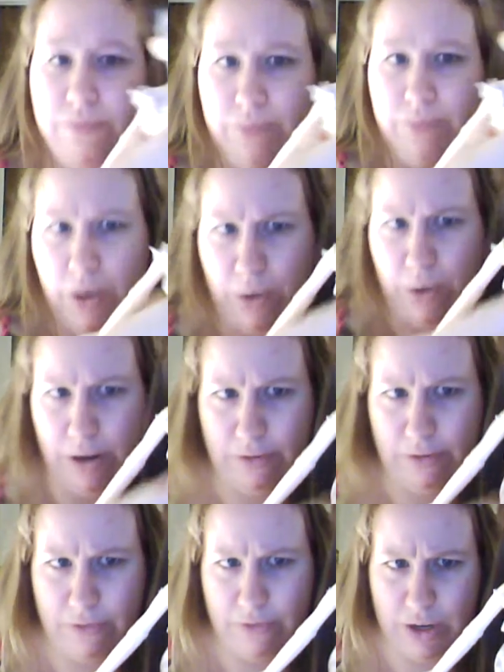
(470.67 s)
my one
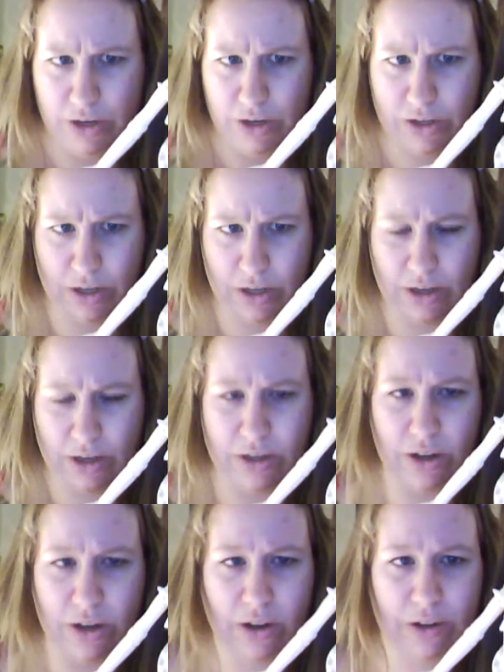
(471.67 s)
finished
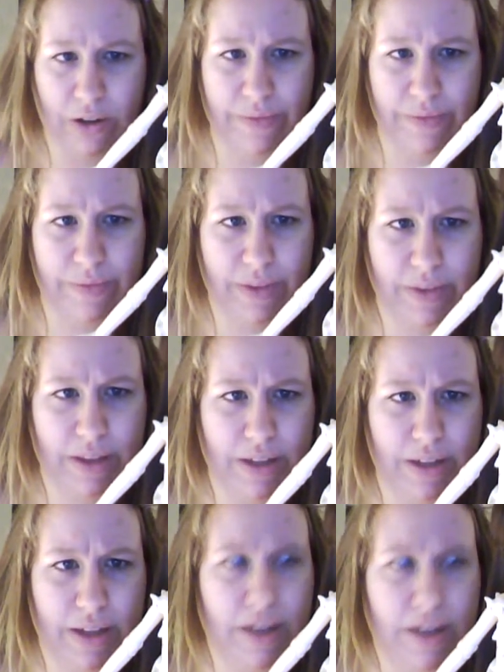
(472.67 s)
doll.
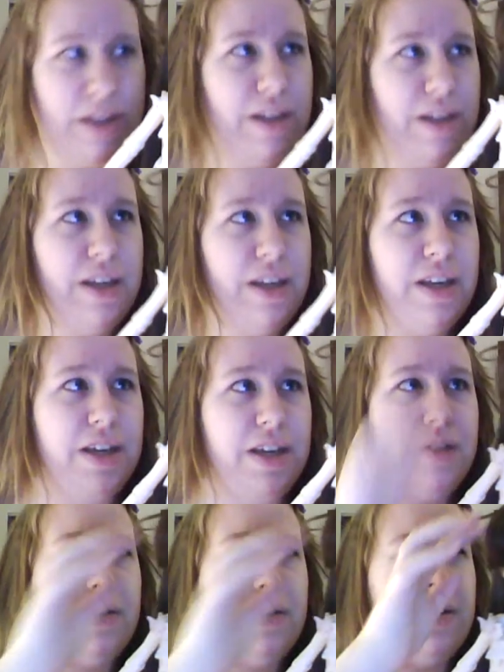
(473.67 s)
He
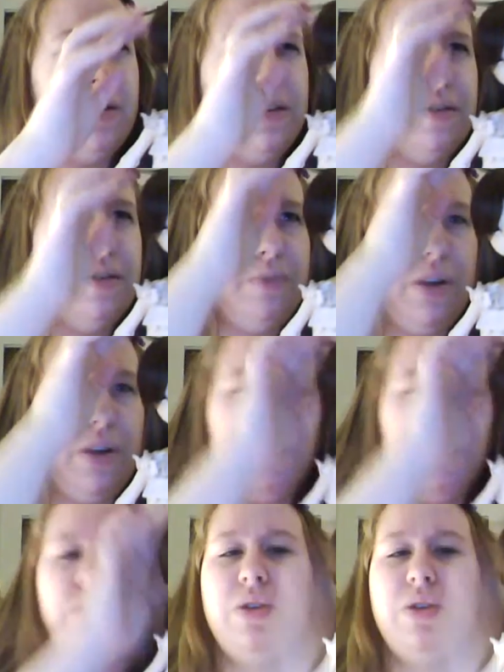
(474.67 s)
probably
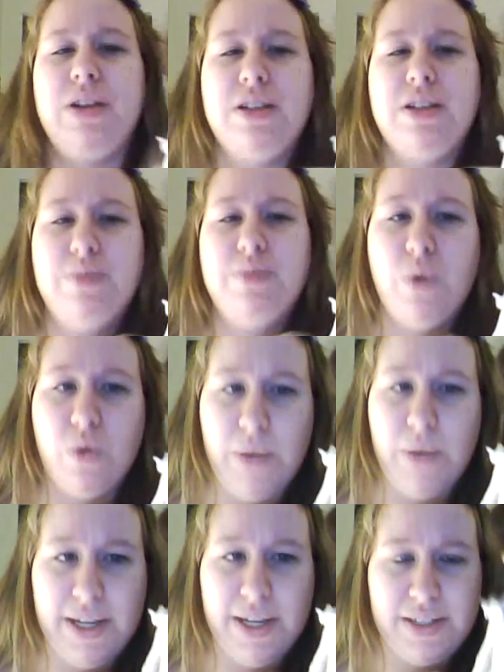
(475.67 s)
is going to get some more
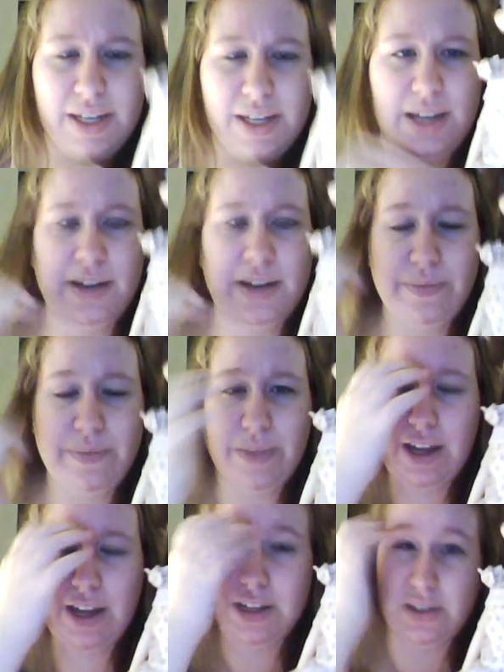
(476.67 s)
wigs and
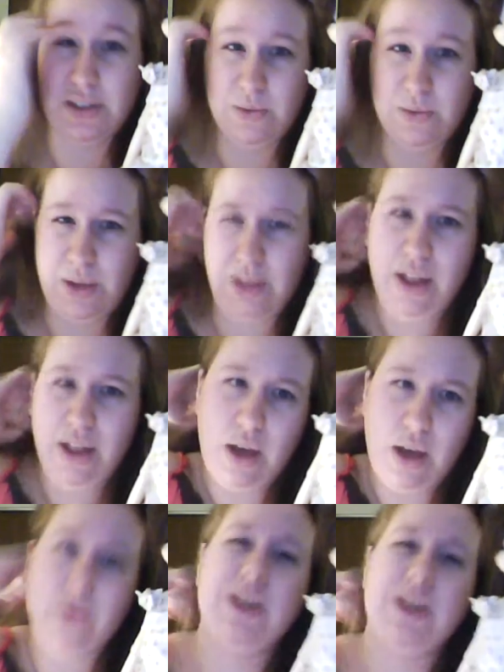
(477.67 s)
eyes as well.
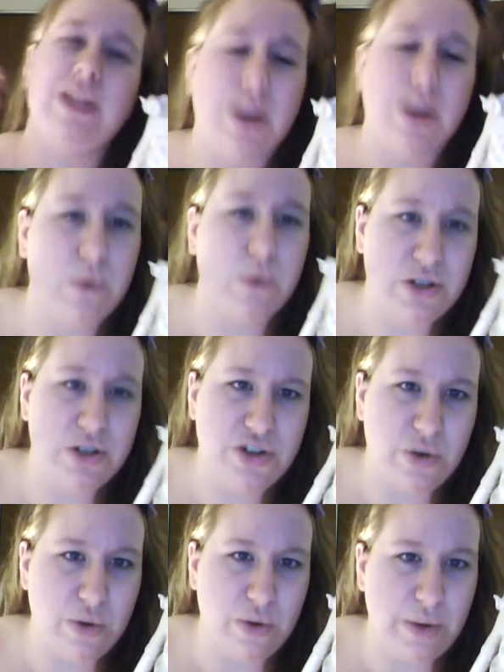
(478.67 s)
I want to get like one
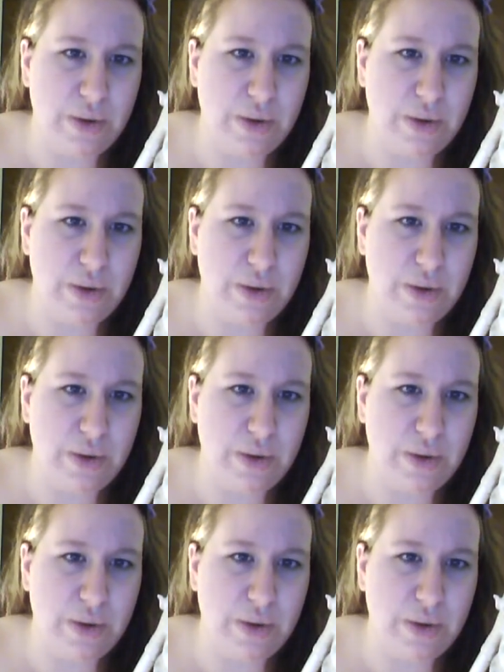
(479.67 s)
short